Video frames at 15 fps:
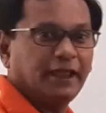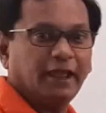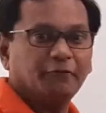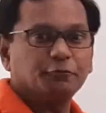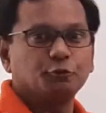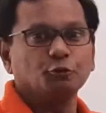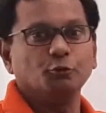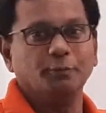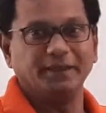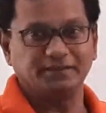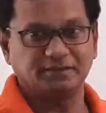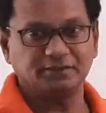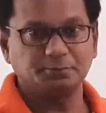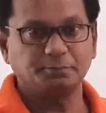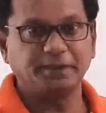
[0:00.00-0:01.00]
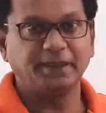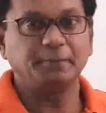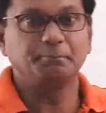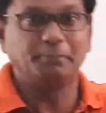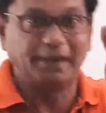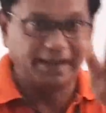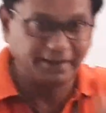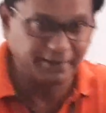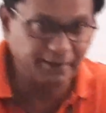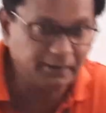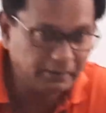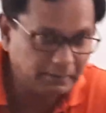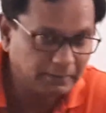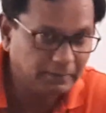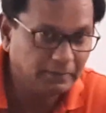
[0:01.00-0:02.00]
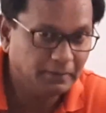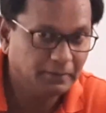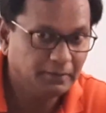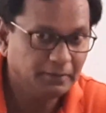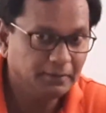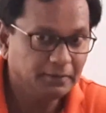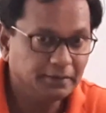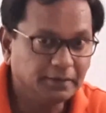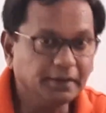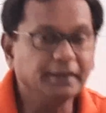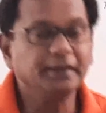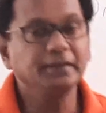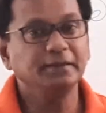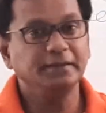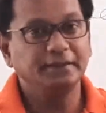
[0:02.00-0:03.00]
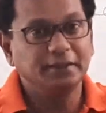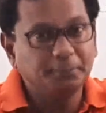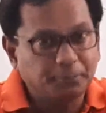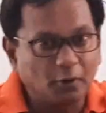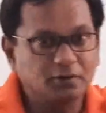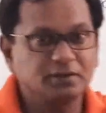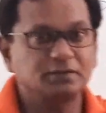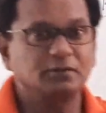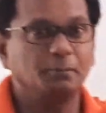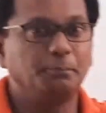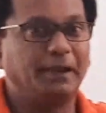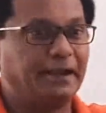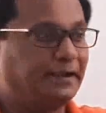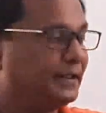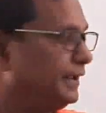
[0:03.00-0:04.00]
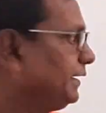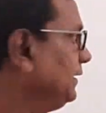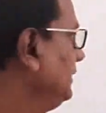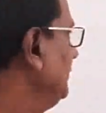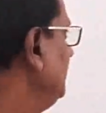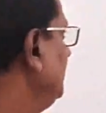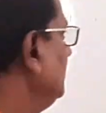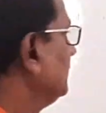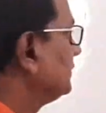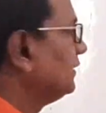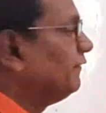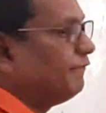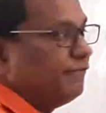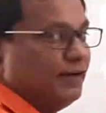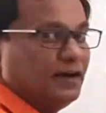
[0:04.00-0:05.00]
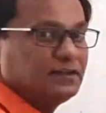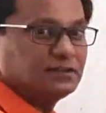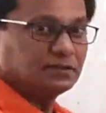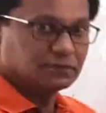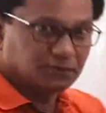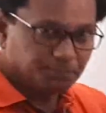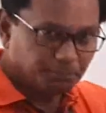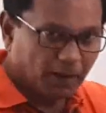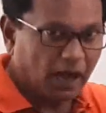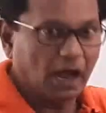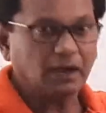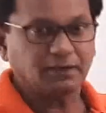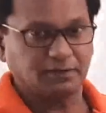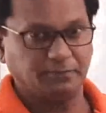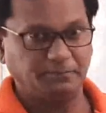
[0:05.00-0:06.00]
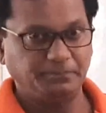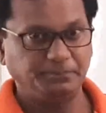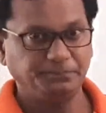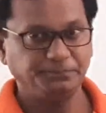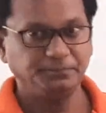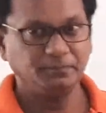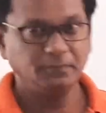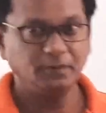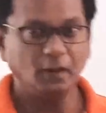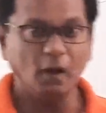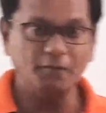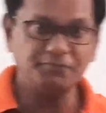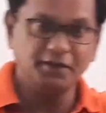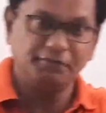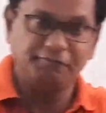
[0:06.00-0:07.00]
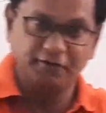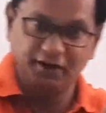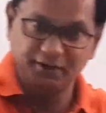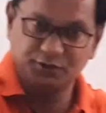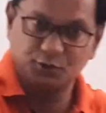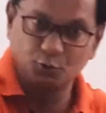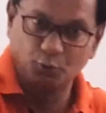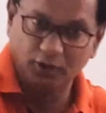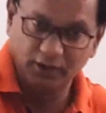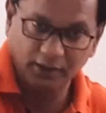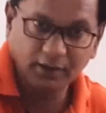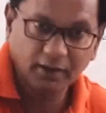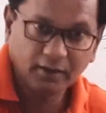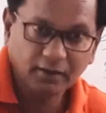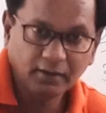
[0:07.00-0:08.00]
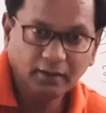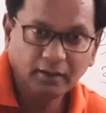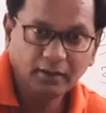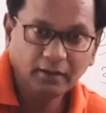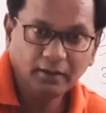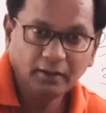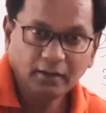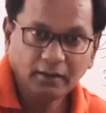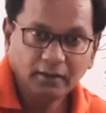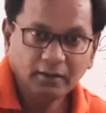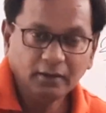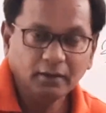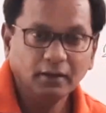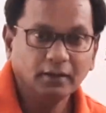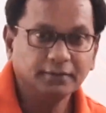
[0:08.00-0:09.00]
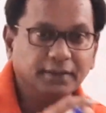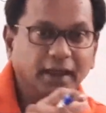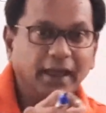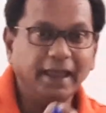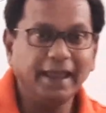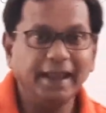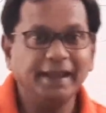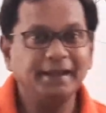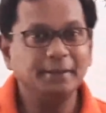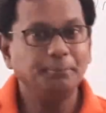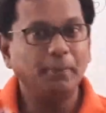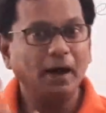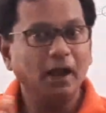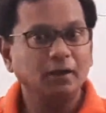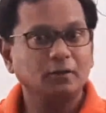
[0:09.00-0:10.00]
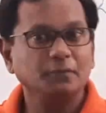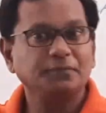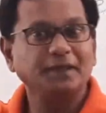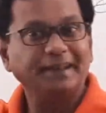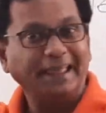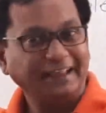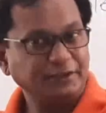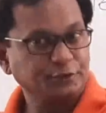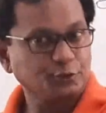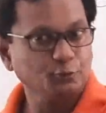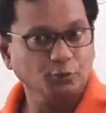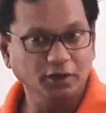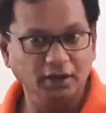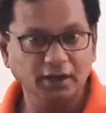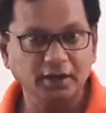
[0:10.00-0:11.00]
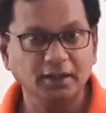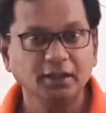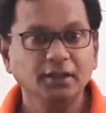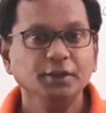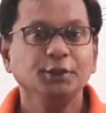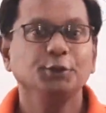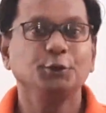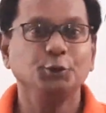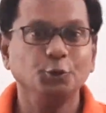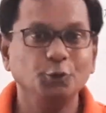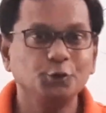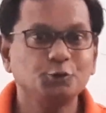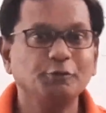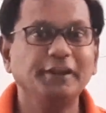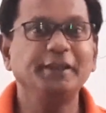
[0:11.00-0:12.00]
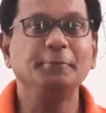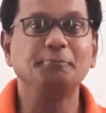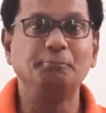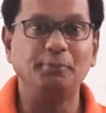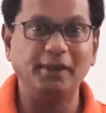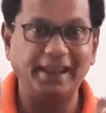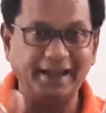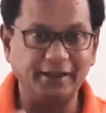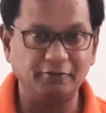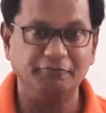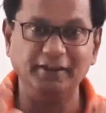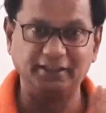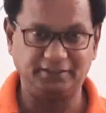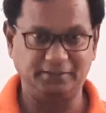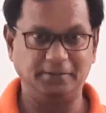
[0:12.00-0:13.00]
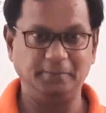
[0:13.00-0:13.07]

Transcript: have two bases being blended, in the process of blending, the first part of the first word, the end part of the next word usually blend with,